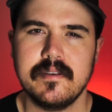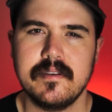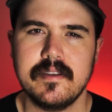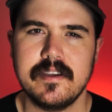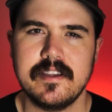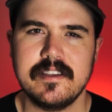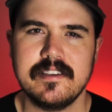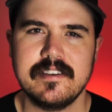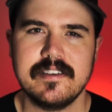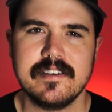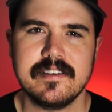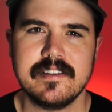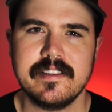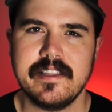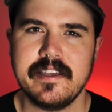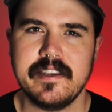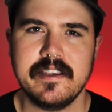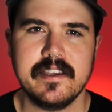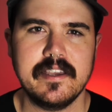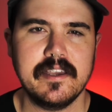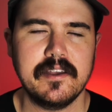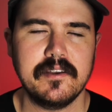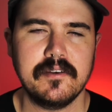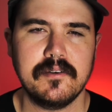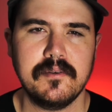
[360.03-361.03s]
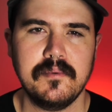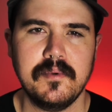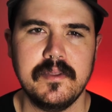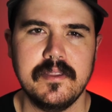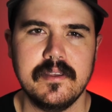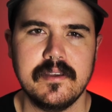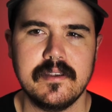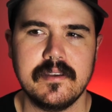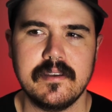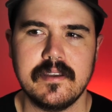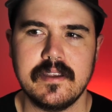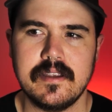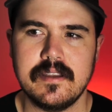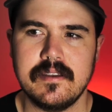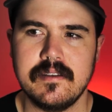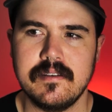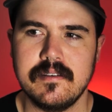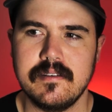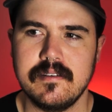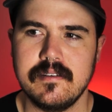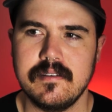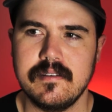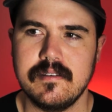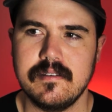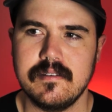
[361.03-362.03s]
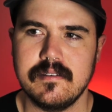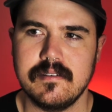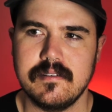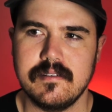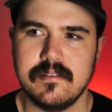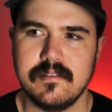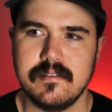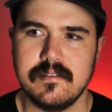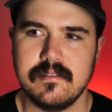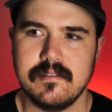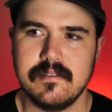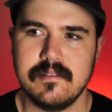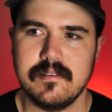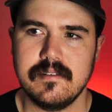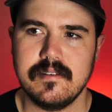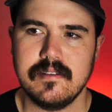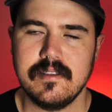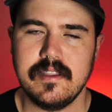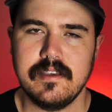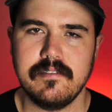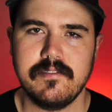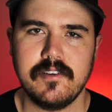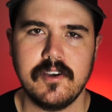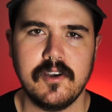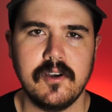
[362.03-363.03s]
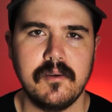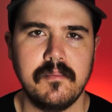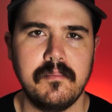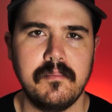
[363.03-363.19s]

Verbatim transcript: and just let her get on with it and live her